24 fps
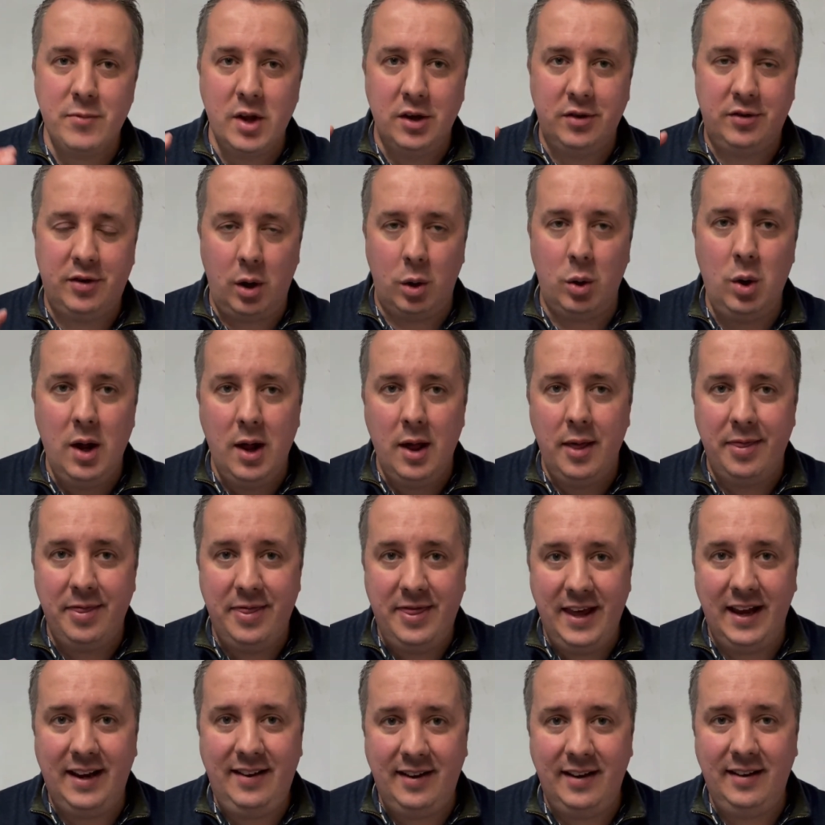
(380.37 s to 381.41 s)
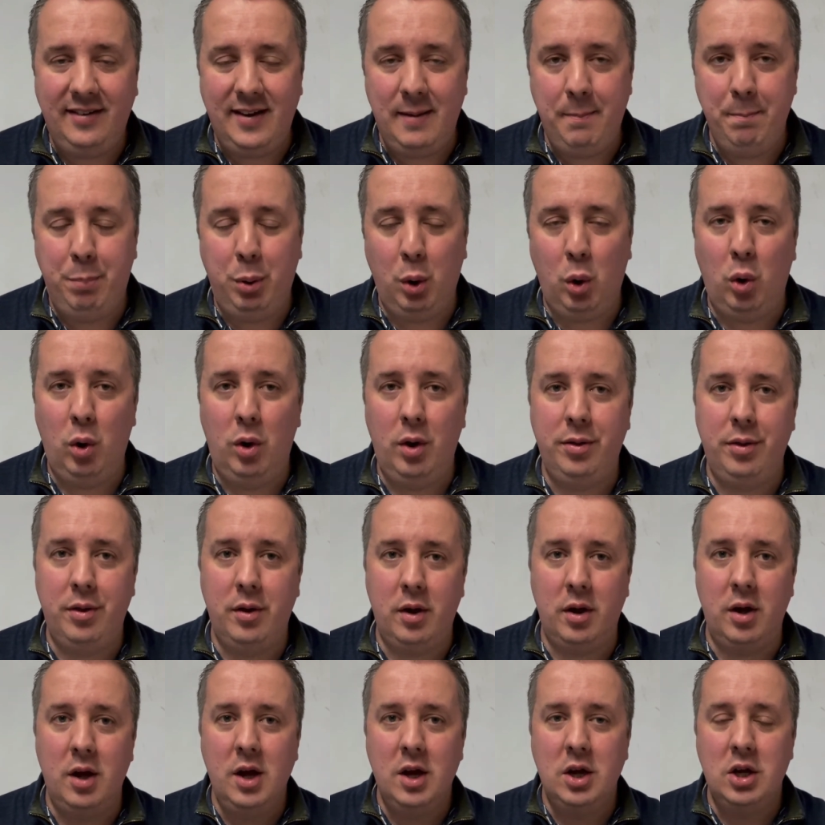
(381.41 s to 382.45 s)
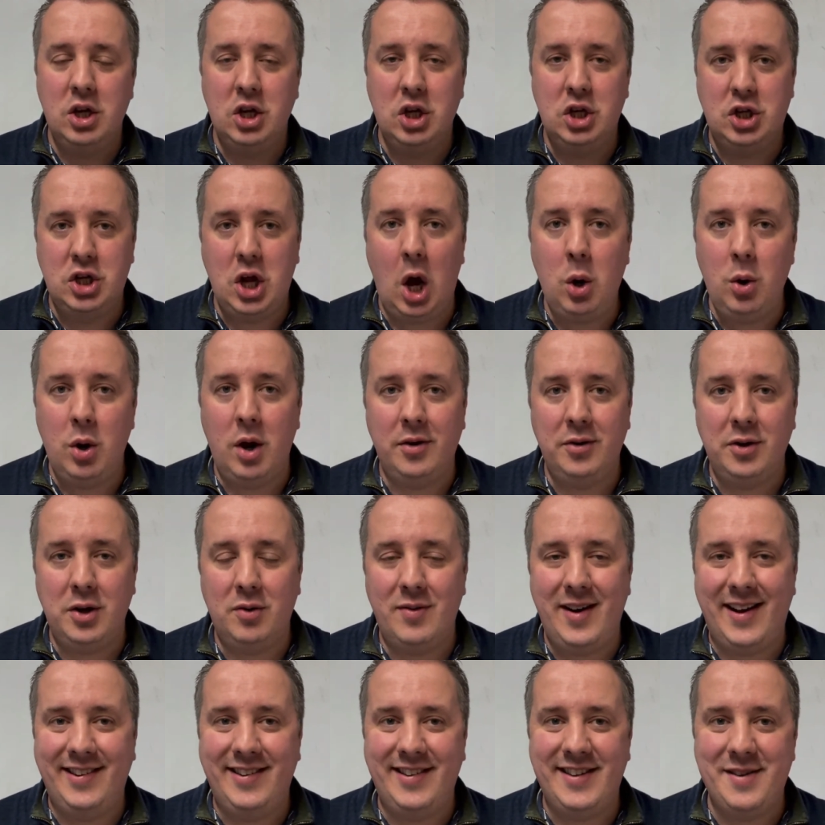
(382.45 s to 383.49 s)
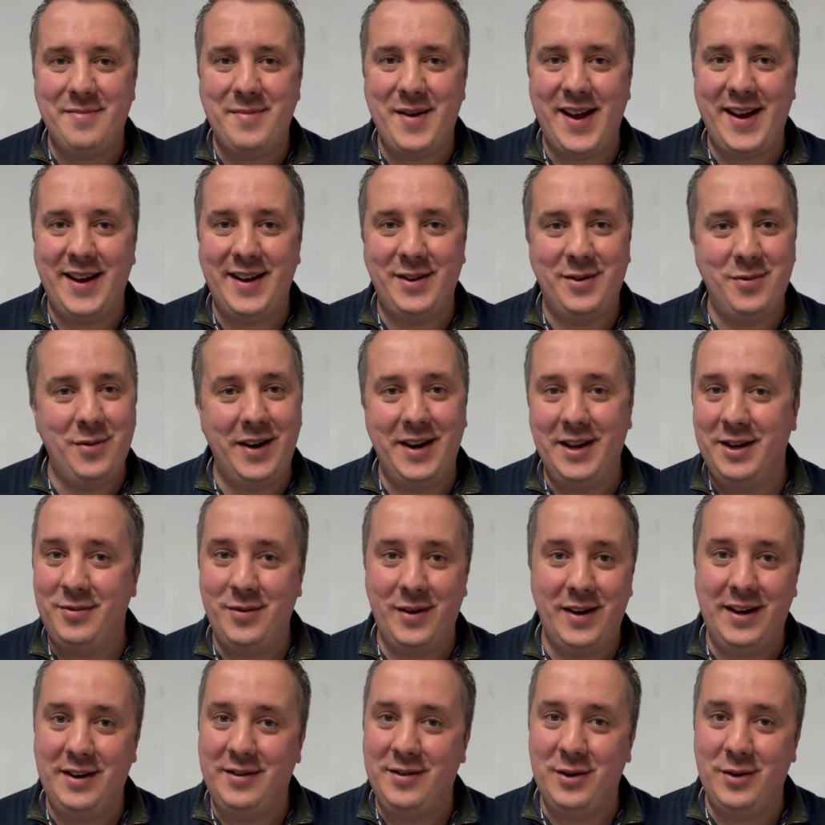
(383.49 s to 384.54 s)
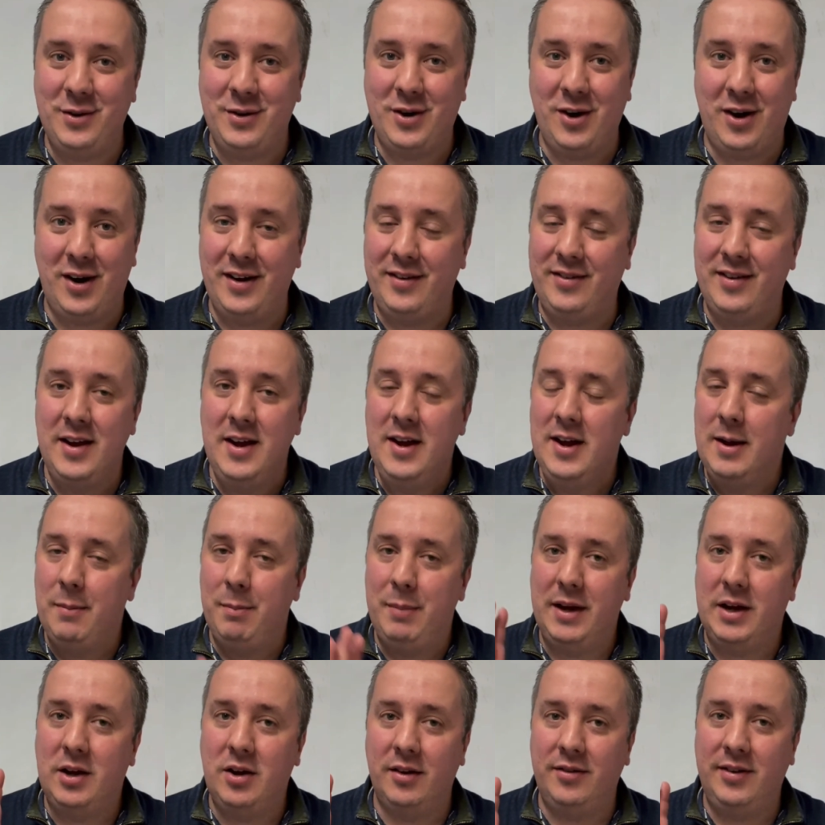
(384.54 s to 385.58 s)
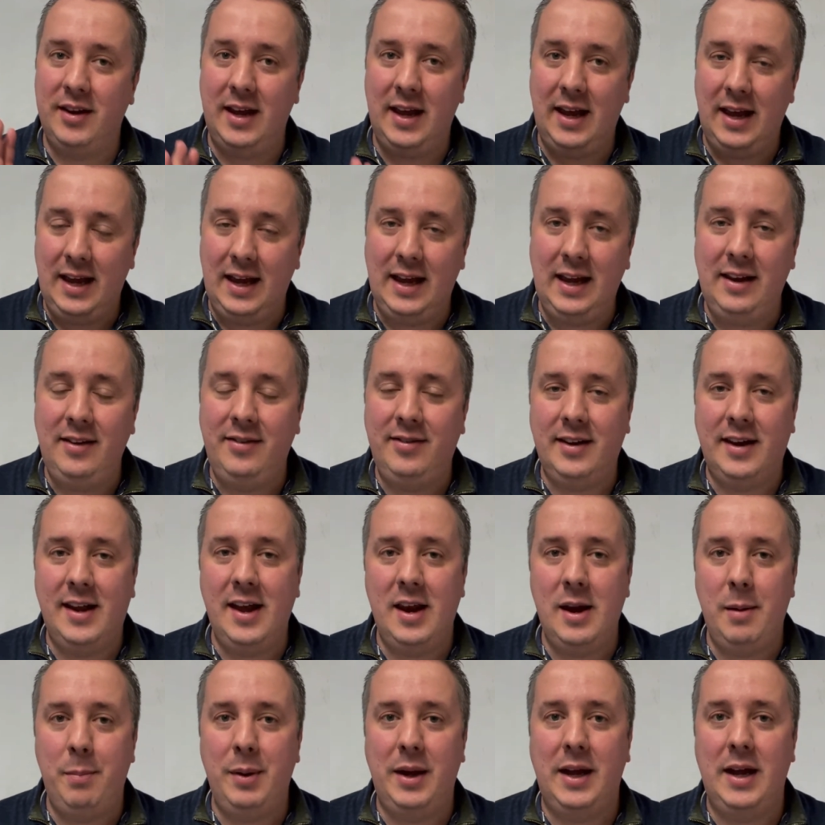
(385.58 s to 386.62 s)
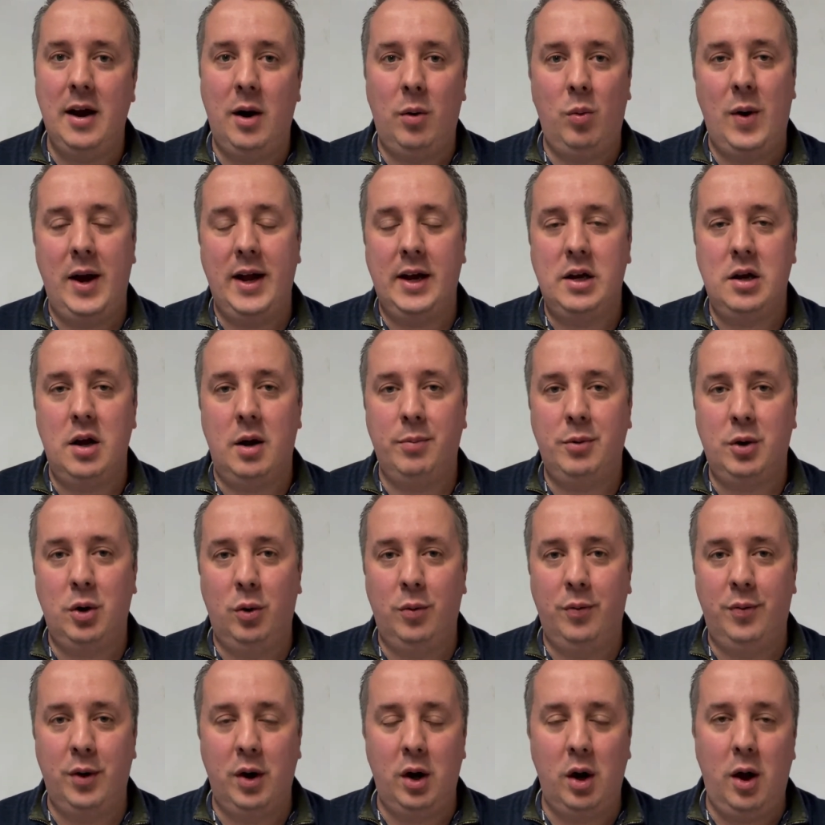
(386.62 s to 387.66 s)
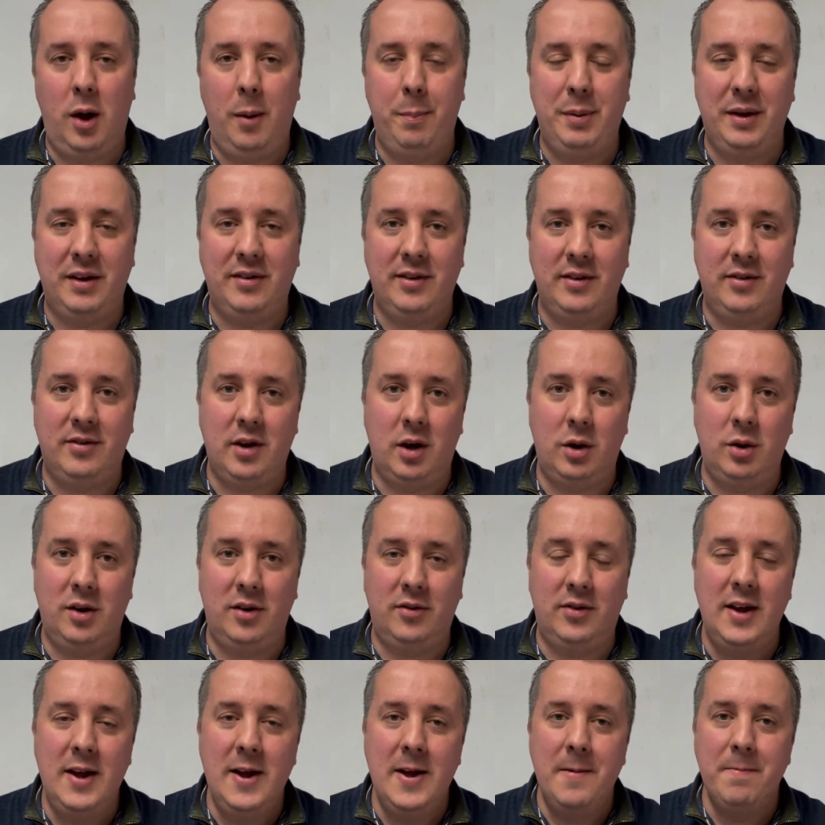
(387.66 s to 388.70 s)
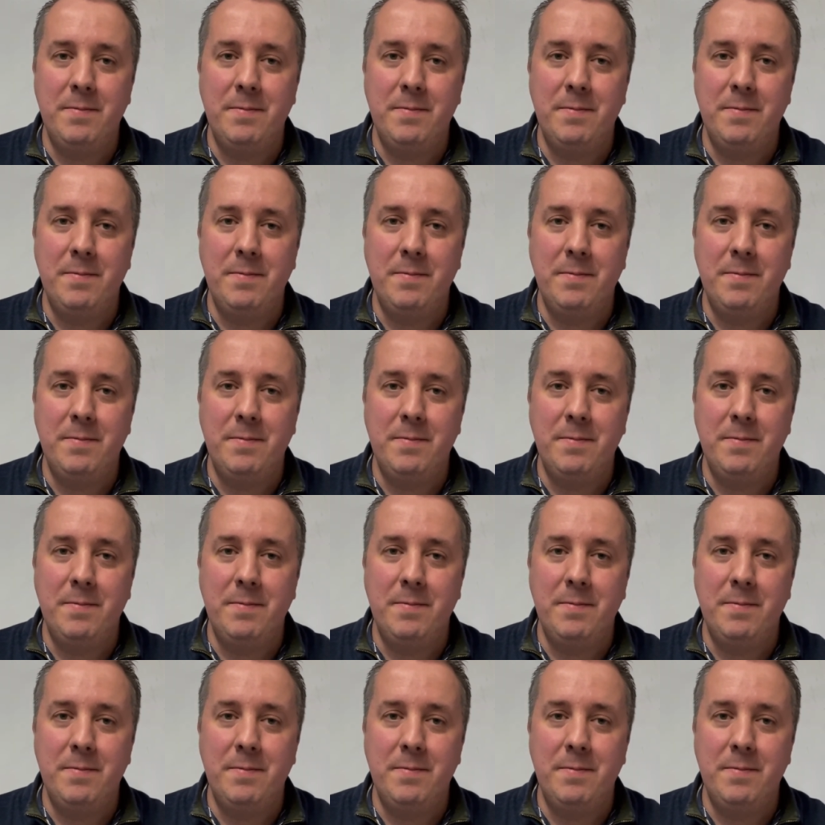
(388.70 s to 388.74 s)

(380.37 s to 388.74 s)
So this is important that you don't underestimate 2022, guys, because it is going to be a wake-up call for a lot of business owners.